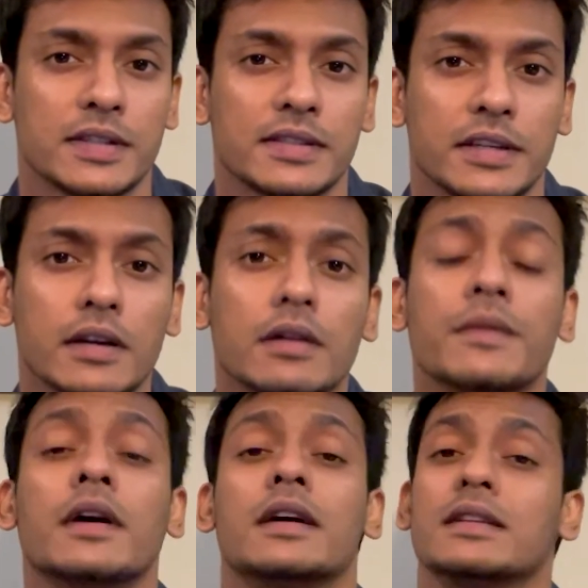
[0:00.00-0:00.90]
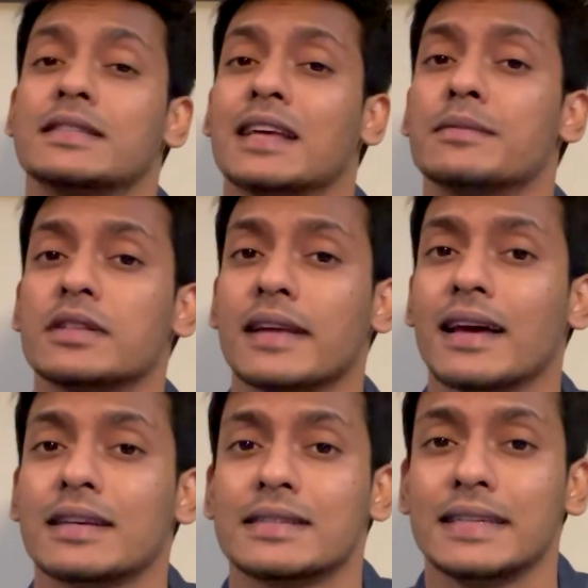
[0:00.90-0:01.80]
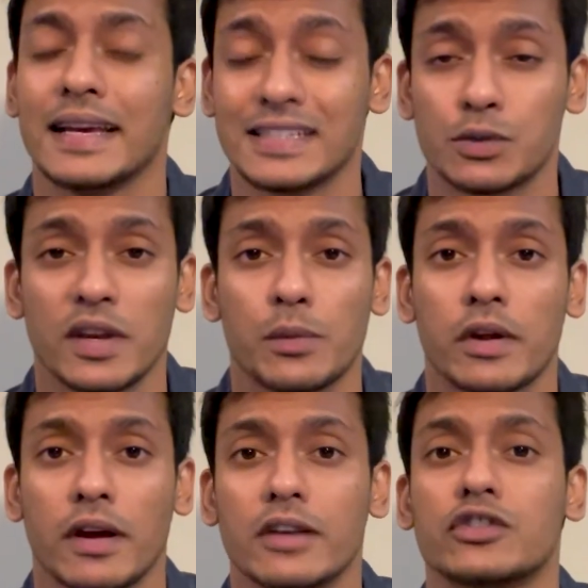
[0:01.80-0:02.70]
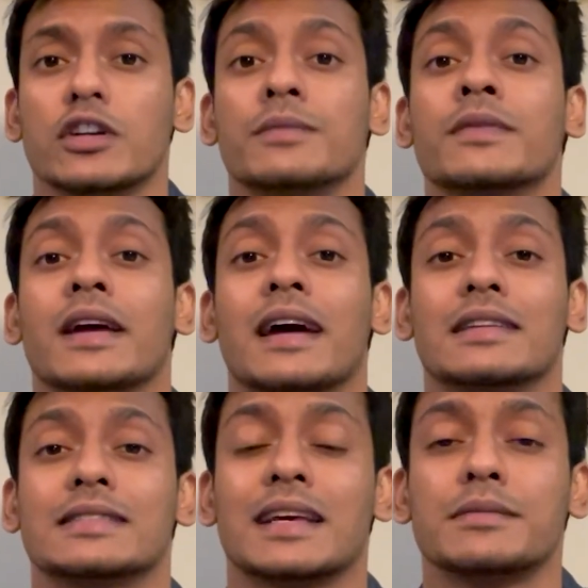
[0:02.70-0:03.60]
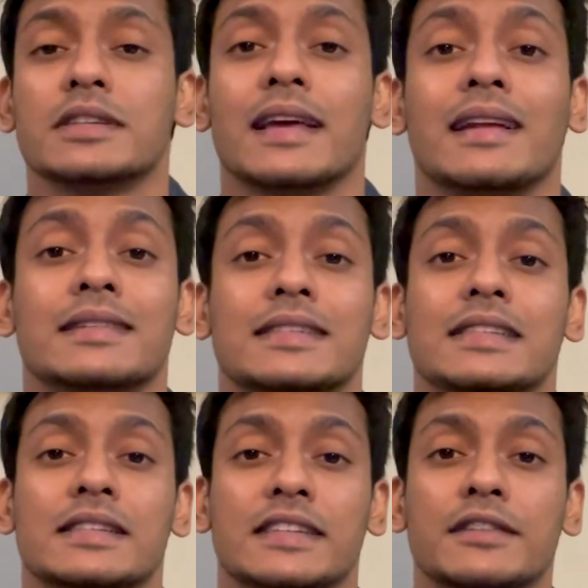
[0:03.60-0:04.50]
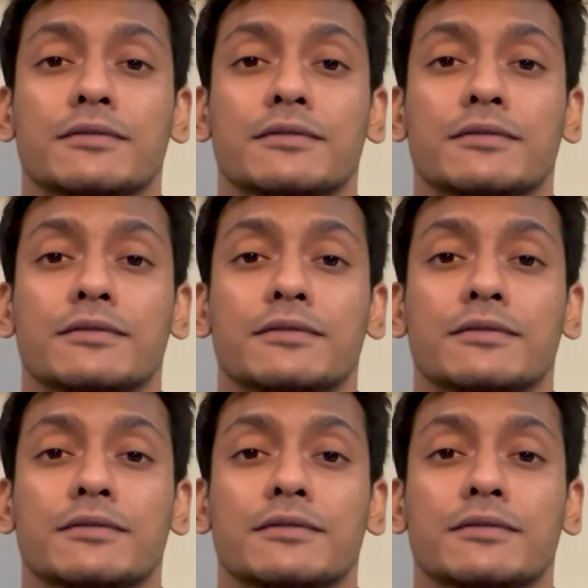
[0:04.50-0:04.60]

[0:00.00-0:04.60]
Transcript: this year, the Samsung Galaxy S21 Ultra and the Samsung Galaxy Z